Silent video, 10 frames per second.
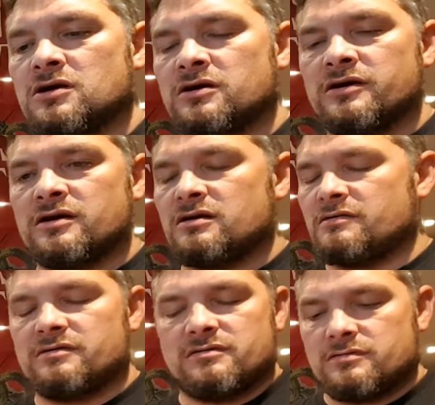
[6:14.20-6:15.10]
I,
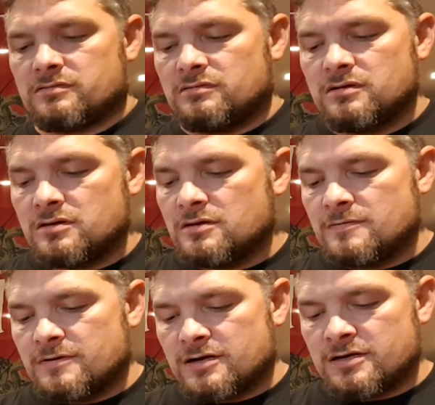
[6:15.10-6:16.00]

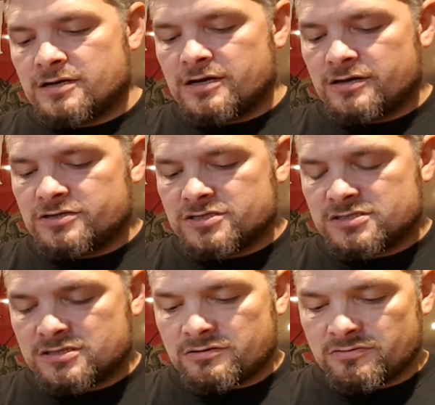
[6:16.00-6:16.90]
I don't know, I
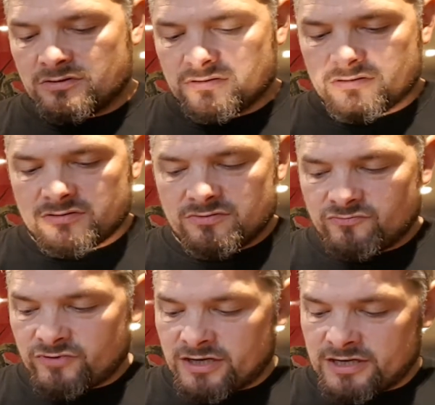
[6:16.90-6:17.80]
just don't
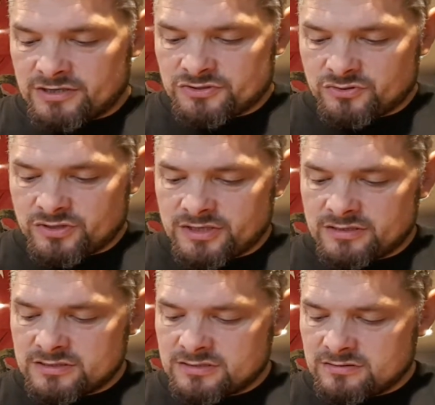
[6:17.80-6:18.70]
really enjoy
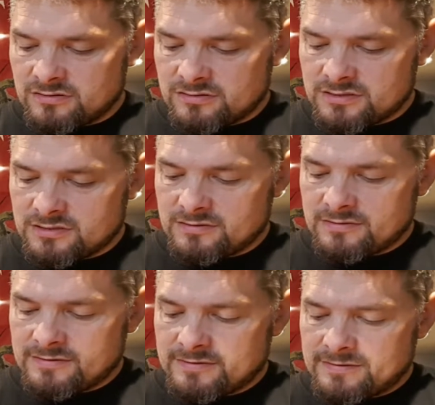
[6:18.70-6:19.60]
the songs.
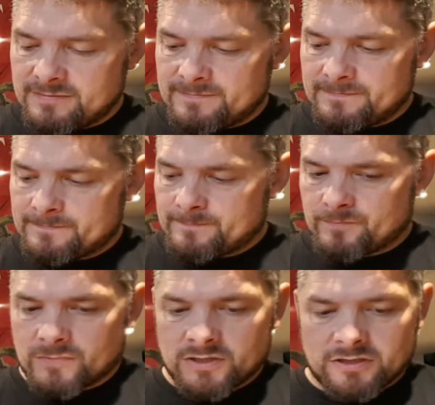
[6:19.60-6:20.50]

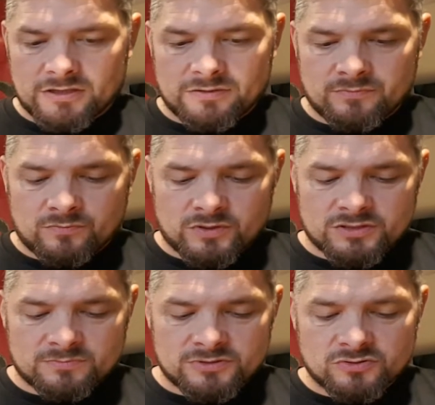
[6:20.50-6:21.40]
Um,
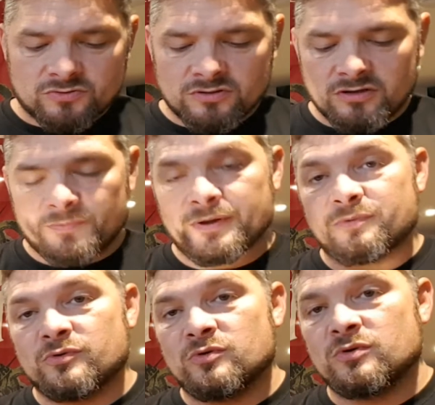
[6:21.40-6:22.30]
which I'm sure a lot of
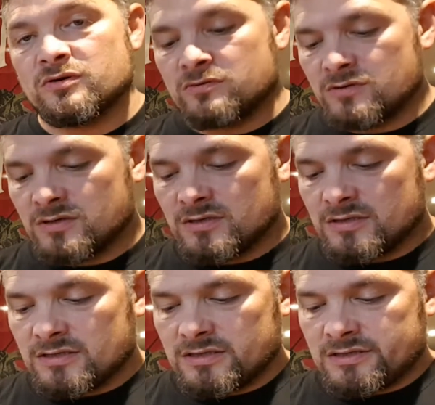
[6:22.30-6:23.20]
people will
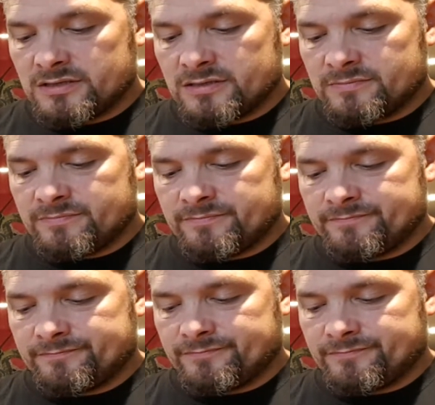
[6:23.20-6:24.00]
um,